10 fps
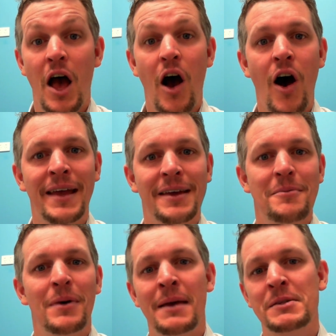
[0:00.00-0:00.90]
Hi,
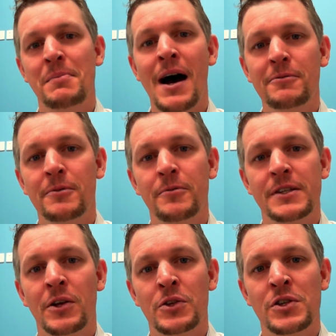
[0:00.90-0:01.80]
my name is Mark from
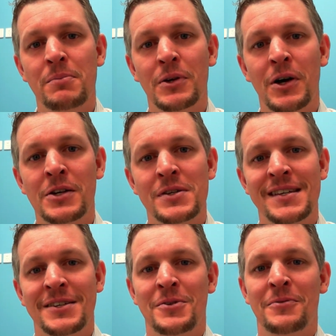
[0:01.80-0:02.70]
Feetology Podiatry
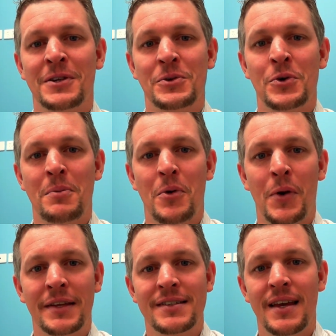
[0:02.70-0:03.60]
Centre in Victoria
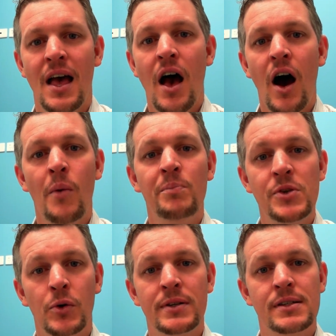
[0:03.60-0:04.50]
Point. I'm
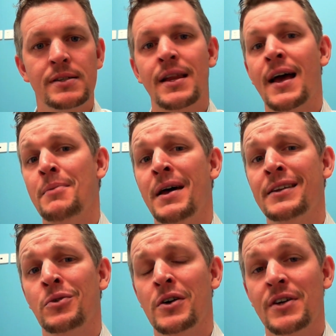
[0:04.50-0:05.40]
talking to you today about
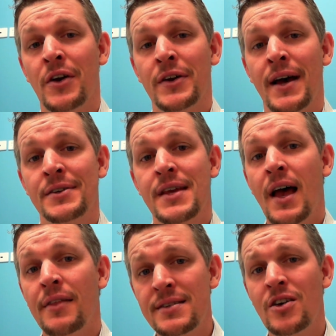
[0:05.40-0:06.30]
ingrown toenails.
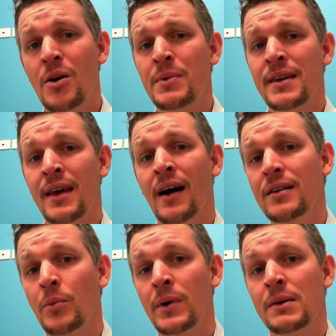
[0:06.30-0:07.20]
This time of year,
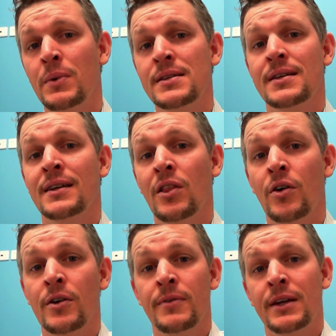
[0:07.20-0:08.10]
we see a
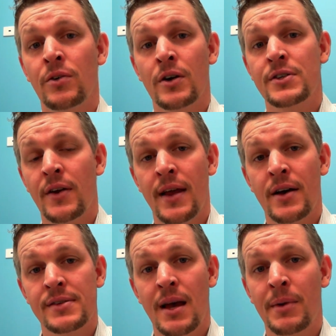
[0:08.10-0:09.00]
lot of ingrown
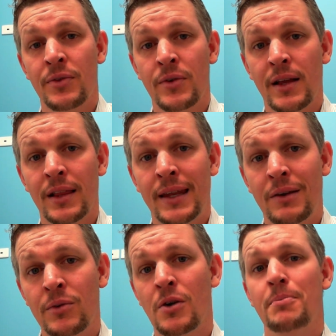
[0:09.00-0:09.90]
toenails coming through the clinic.
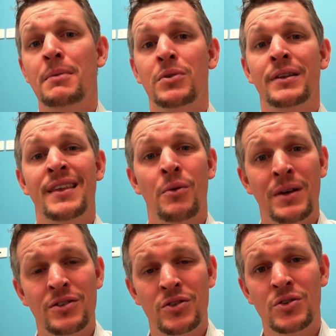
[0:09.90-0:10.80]
We've got people in their
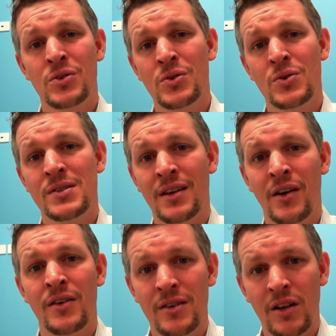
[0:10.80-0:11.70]
winter shoes,
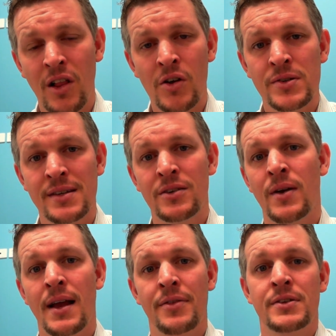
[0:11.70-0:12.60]
closed in
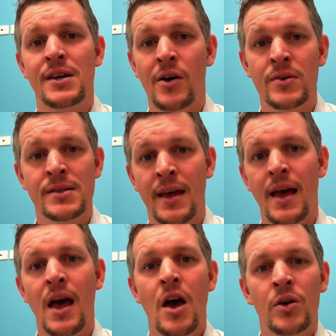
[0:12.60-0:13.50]
around the toes
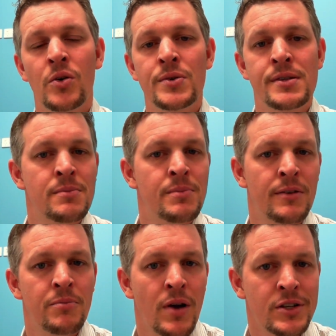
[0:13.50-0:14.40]
there, causes a bit
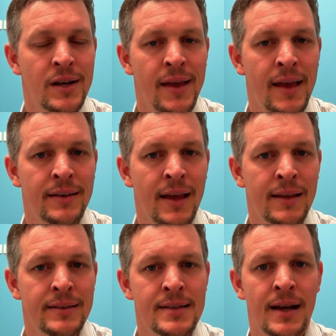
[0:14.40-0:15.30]
of pressure
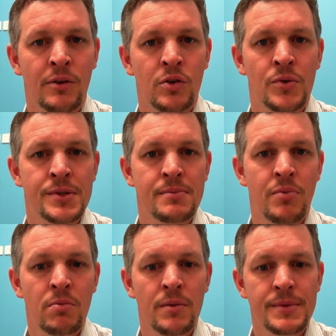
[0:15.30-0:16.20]
and causes
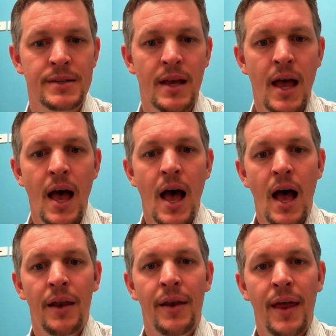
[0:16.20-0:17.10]
problems.
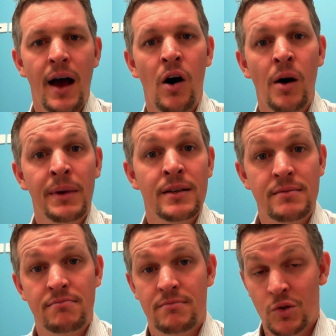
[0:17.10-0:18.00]
Now, I'm going
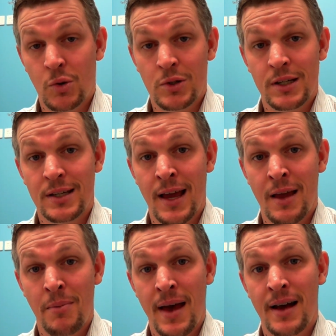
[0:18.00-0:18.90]
to talk to you today
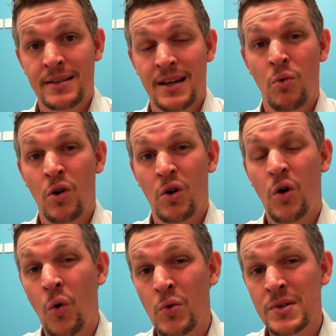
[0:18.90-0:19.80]
about
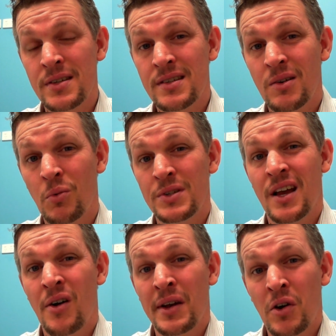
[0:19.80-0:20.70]
what's
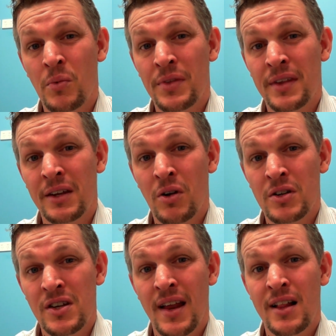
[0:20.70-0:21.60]
going on with an ingrown
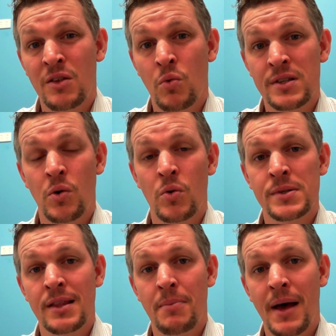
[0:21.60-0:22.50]
toenail and what's
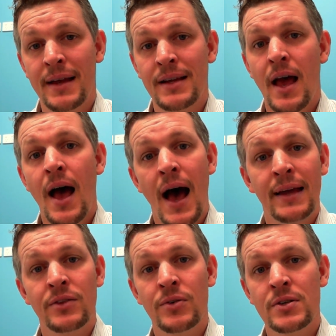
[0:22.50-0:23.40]
causing the pain.
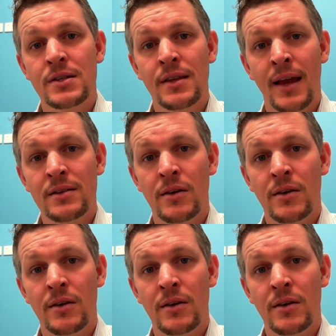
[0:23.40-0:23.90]
Hang through to the end.